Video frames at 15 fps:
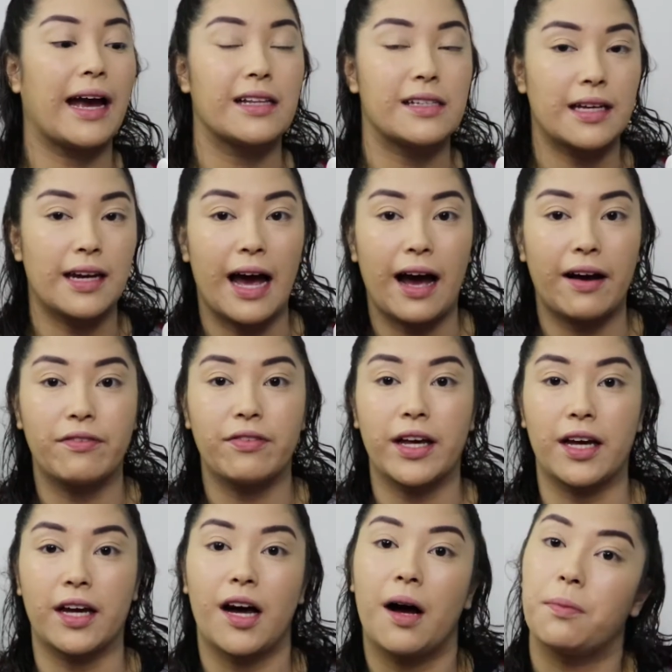I did have
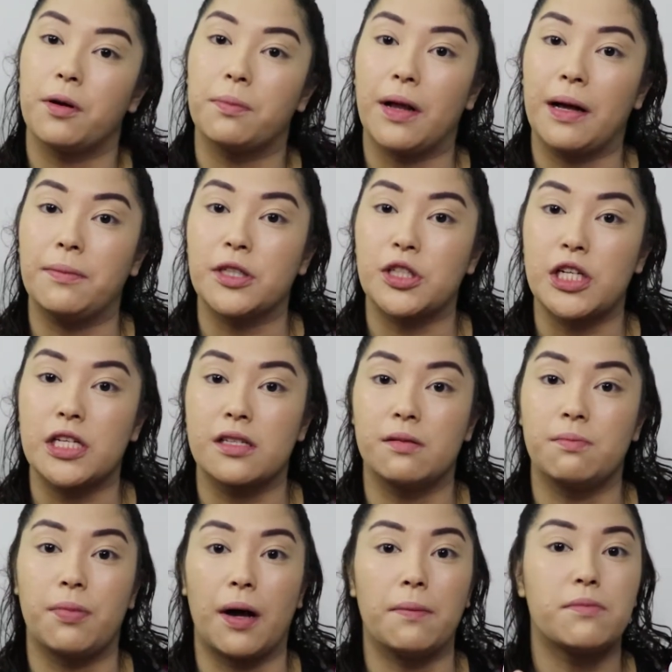like a couple blemishes
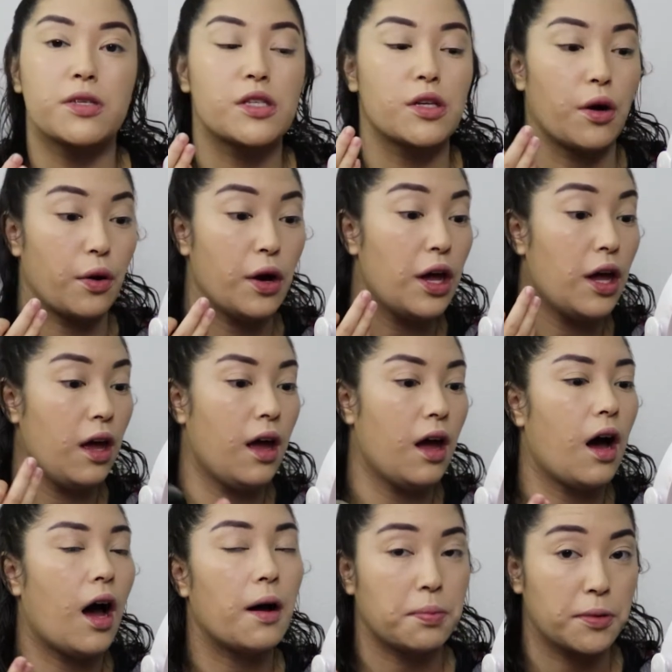and bumps, so
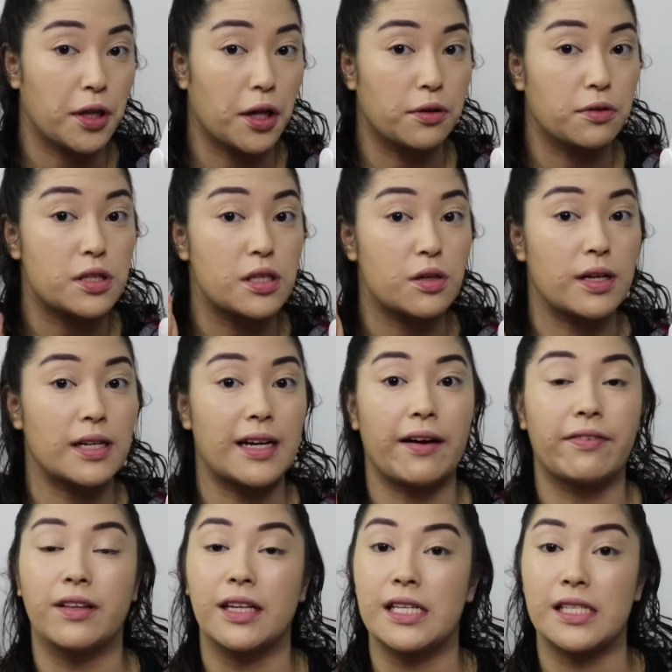up close you can
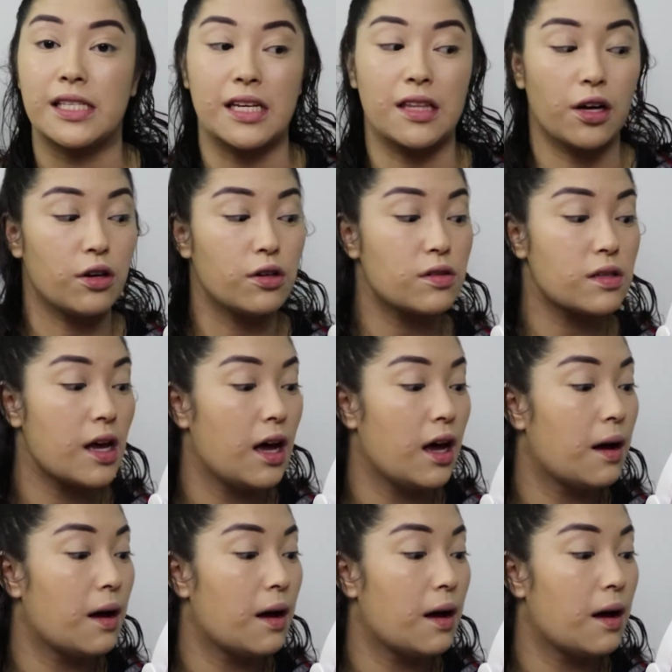definitely see those,